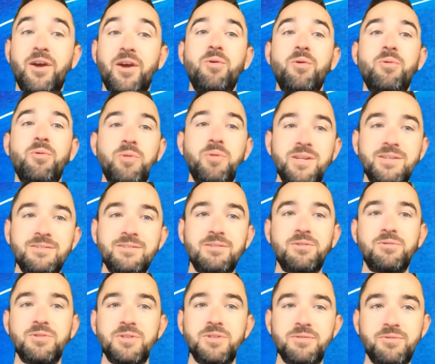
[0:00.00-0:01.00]
oh, it is a
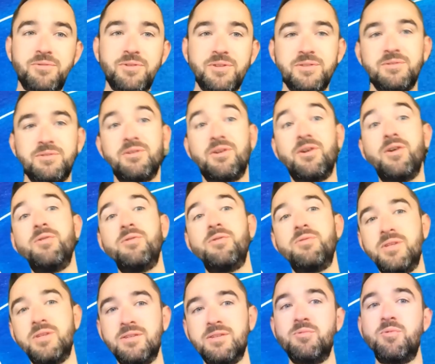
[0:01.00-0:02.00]
little different, or oh,
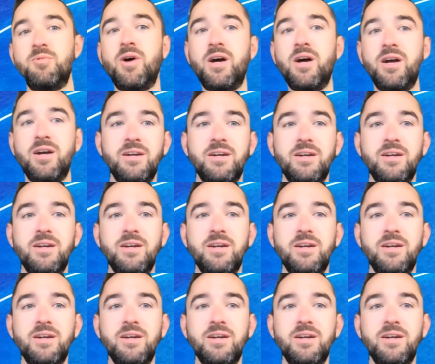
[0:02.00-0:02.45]
this is why